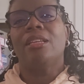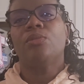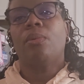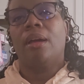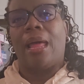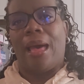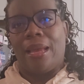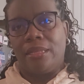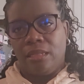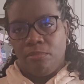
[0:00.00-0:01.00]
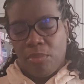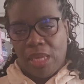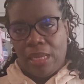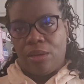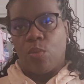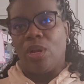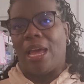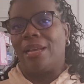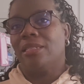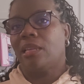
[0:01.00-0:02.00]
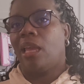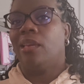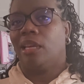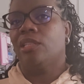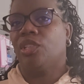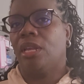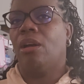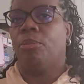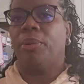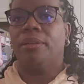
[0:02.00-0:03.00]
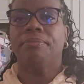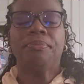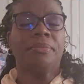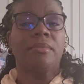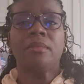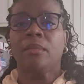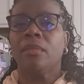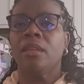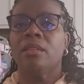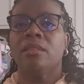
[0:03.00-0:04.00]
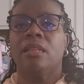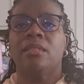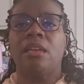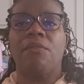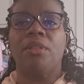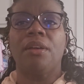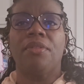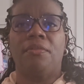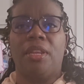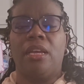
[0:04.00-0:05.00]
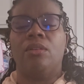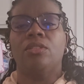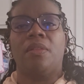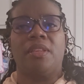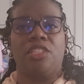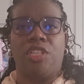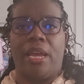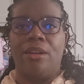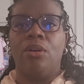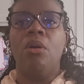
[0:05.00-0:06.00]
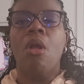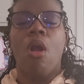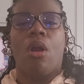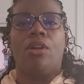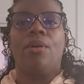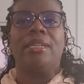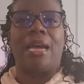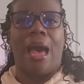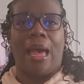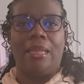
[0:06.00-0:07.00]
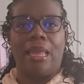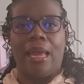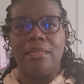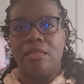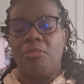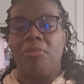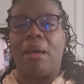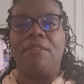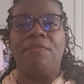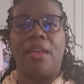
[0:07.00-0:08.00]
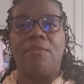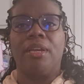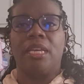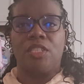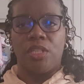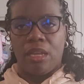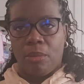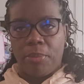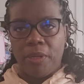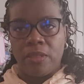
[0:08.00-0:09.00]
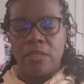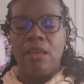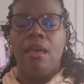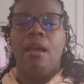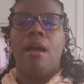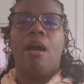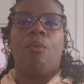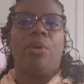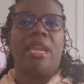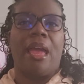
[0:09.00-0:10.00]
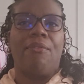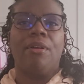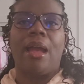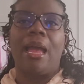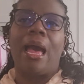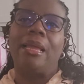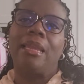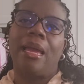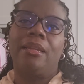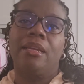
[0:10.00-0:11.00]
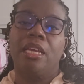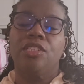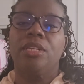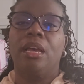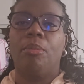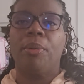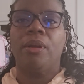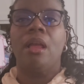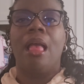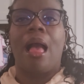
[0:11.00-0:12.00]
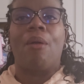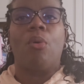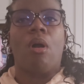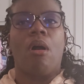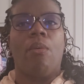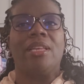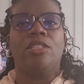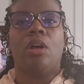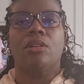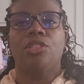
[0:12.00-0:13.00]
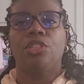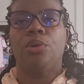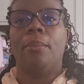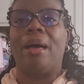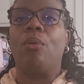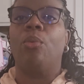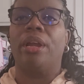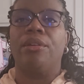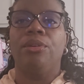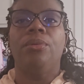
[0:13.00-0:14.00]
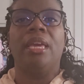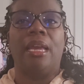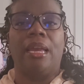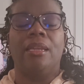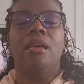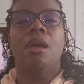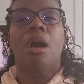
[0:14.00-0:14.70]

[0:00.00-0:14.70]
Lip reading: is what I mean when I say kitchen helper. Several of the videos on this channel are going to highlight some of my favorite kitchen helpers. Whenever I highlight a kitchen helper, I will always talk to you about where you can